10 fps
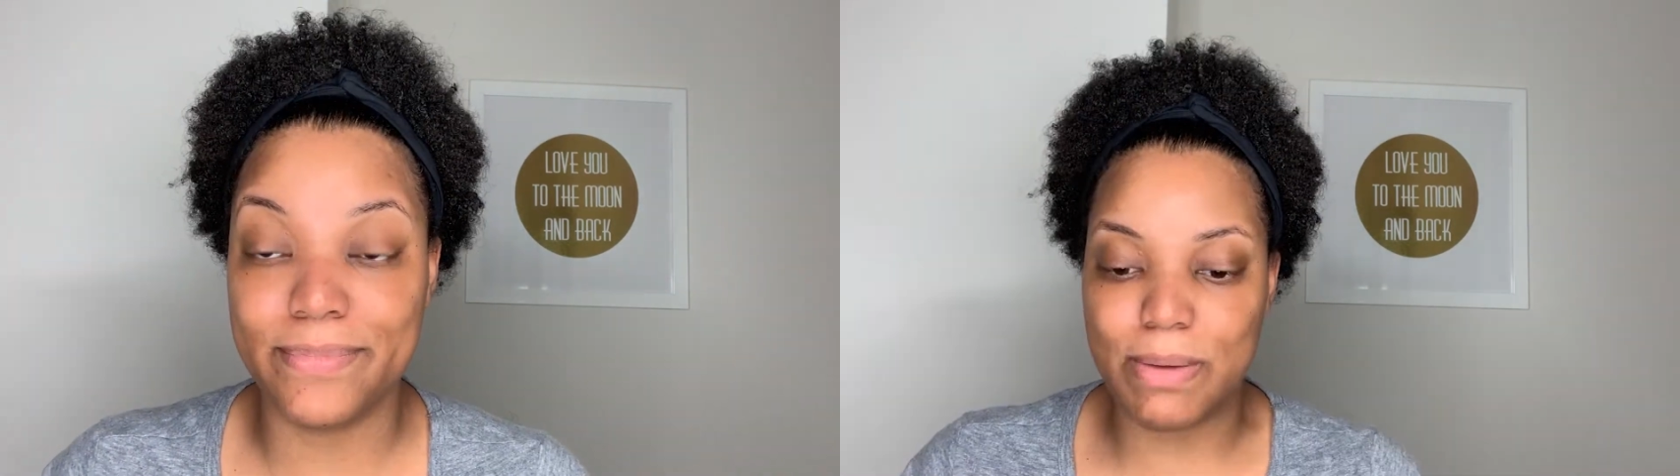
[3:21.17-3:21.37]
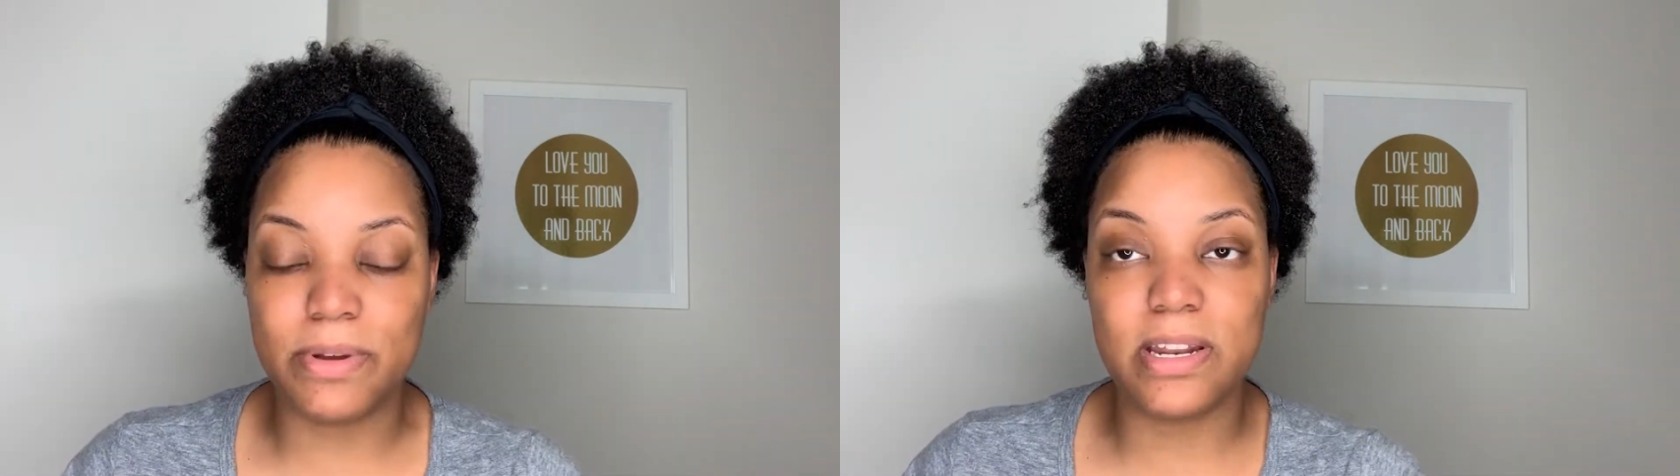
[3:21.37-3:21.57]

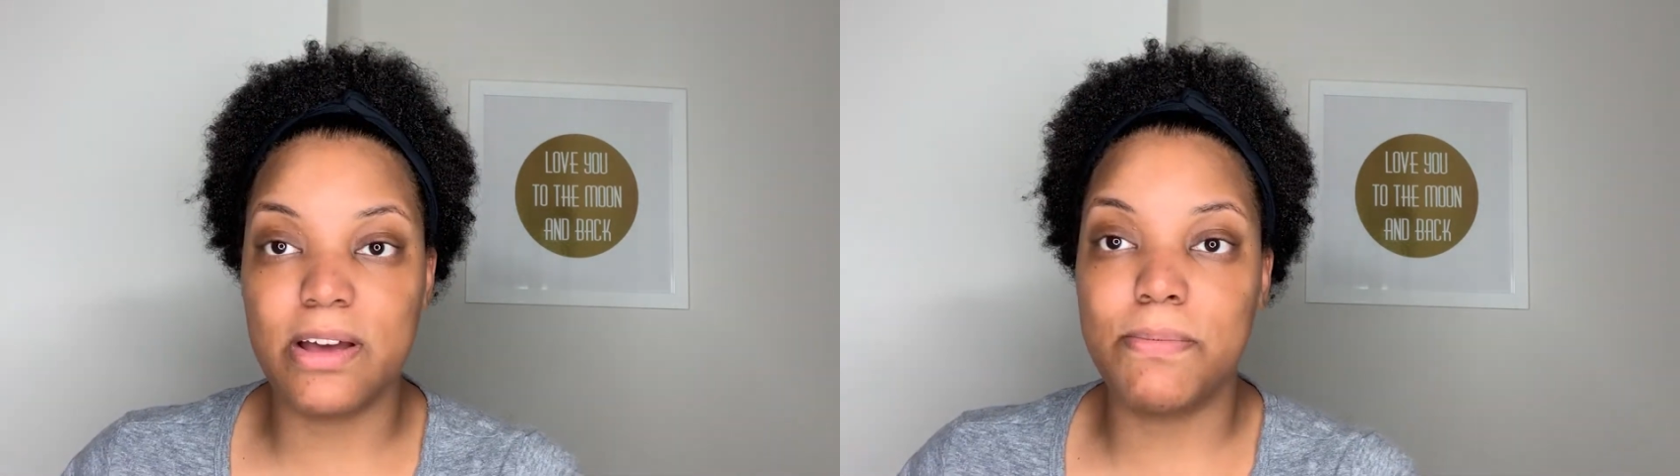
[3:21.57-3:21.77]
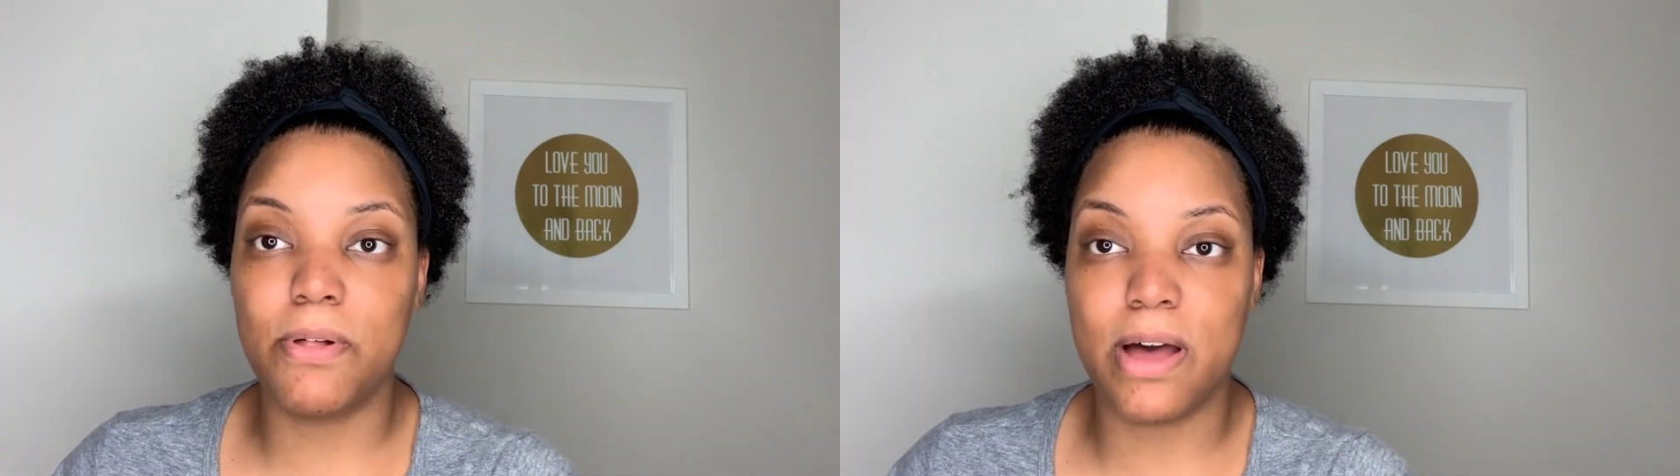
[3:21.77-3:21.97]
I'm
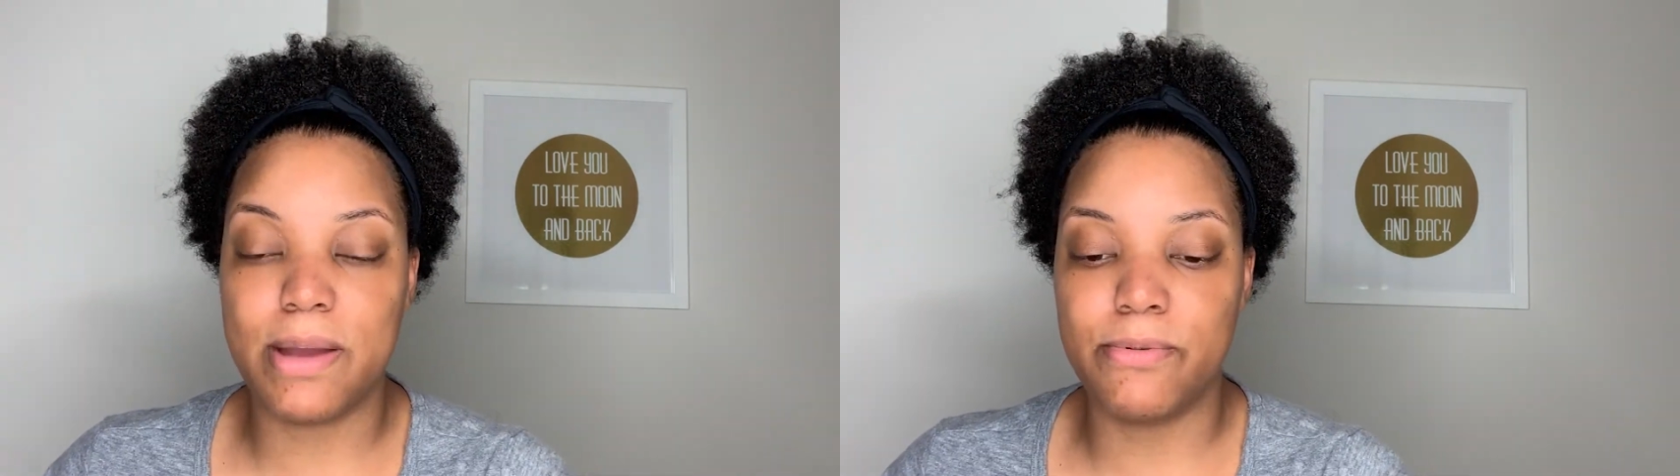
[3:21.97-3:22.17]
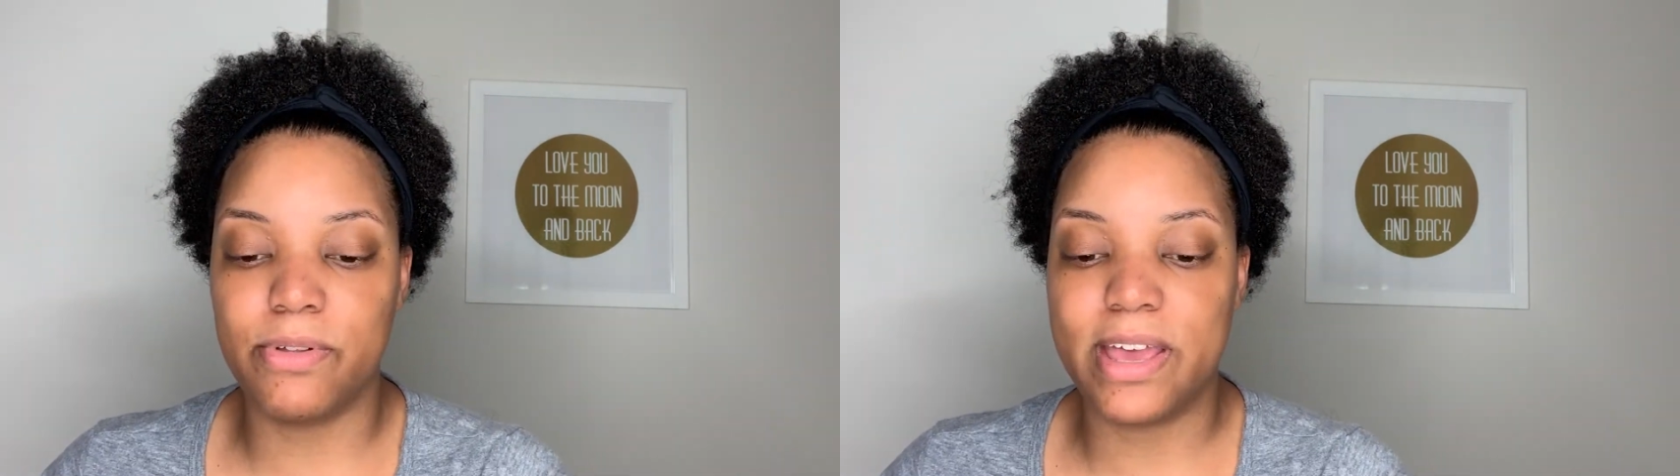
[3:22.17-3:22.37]
gonna
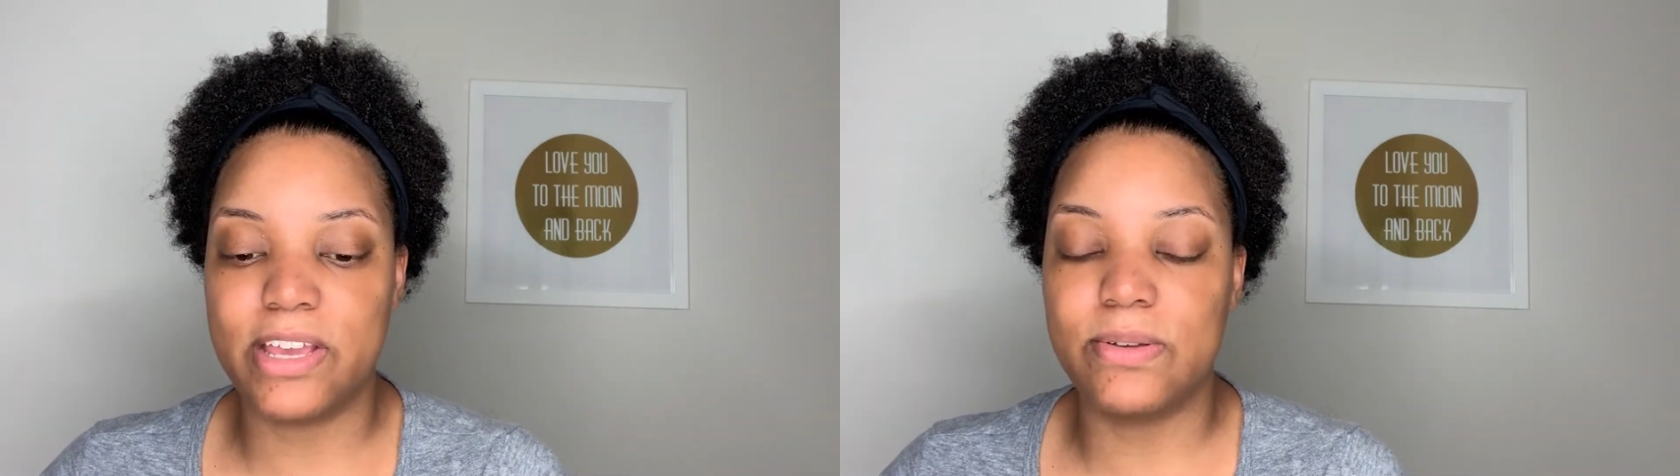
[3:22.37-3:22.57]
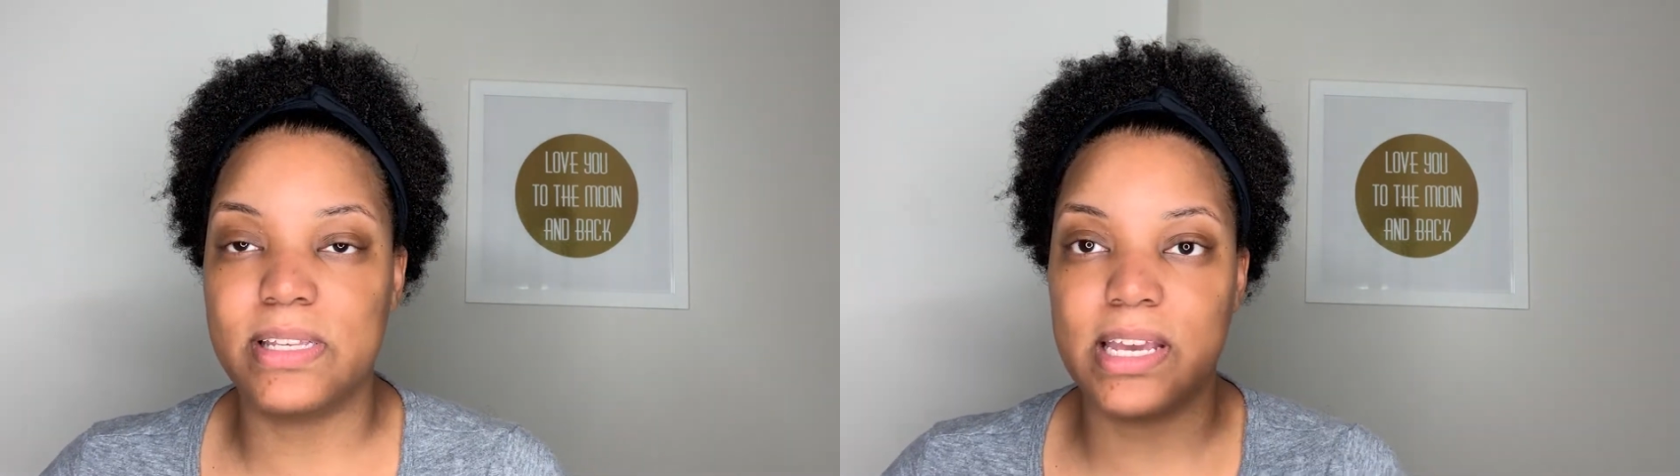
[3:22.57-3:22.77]
apply Brulee
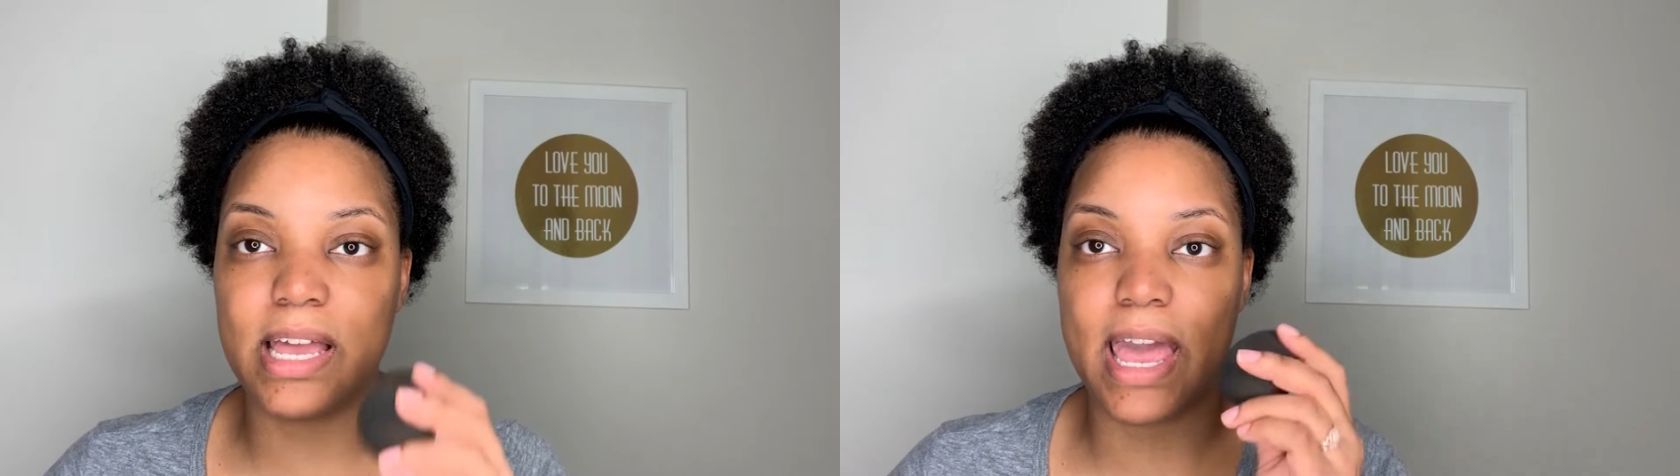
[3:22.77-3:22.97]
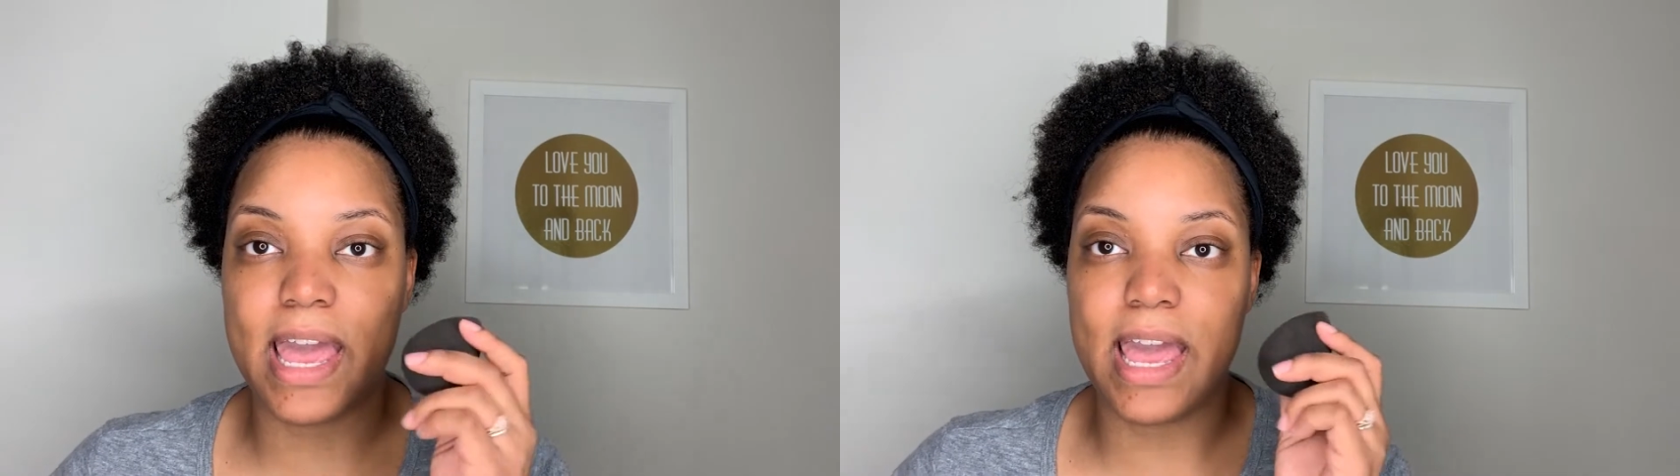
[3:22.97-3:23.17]
using
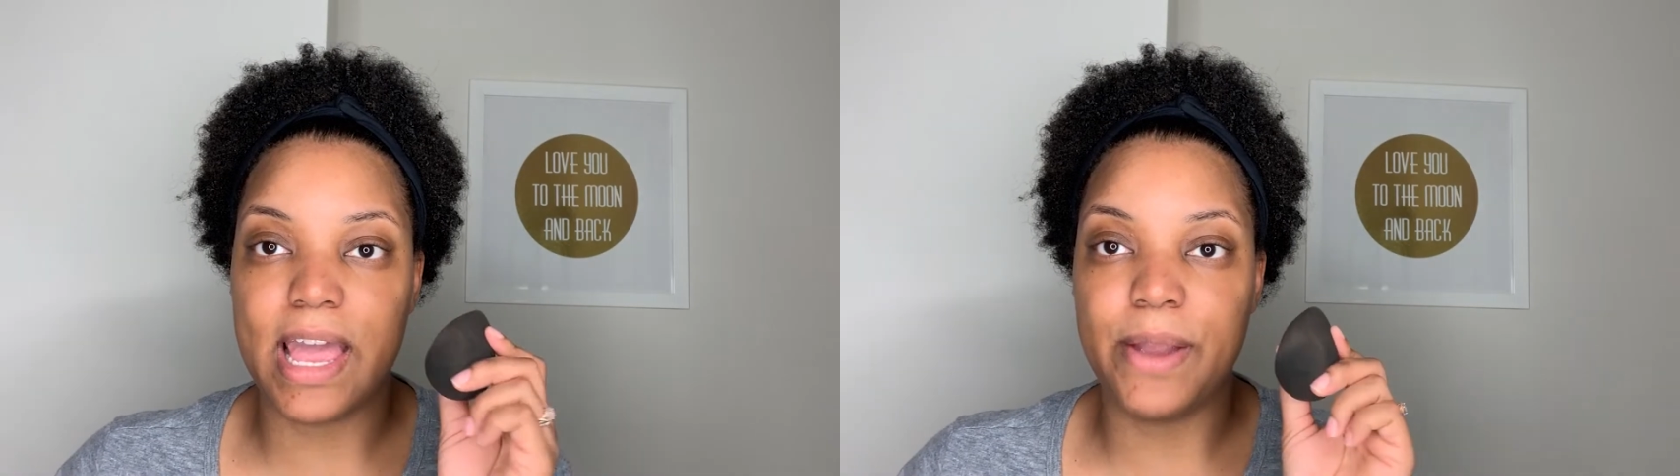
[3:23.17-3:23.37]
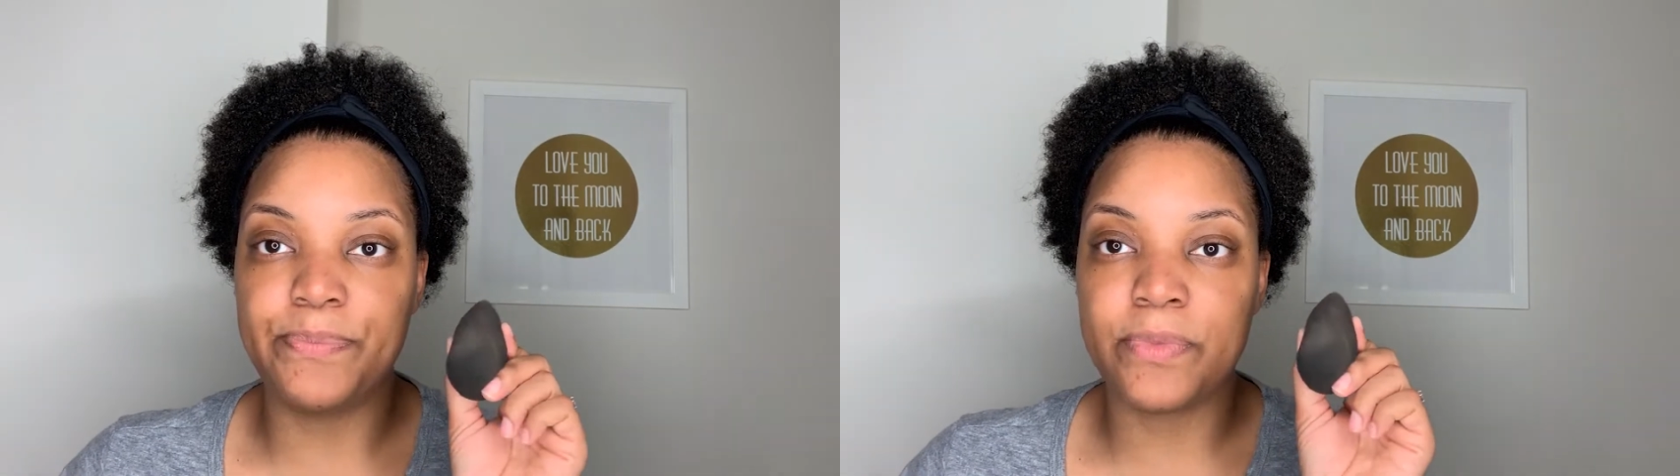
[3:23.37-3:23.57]

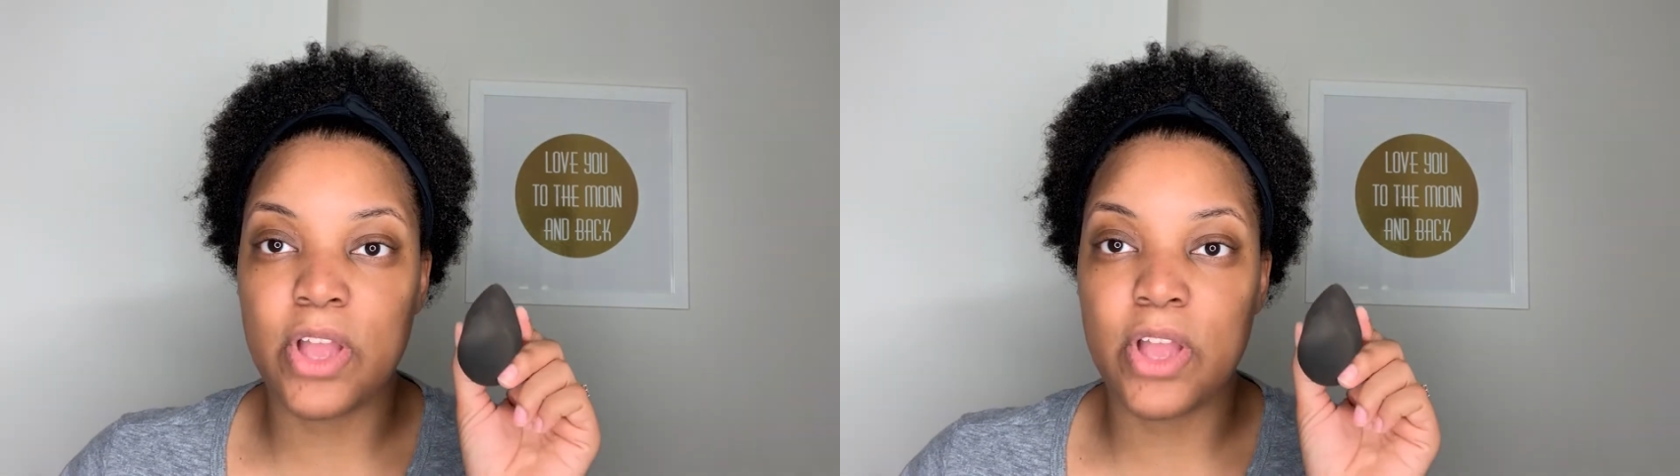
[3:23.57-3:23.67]
a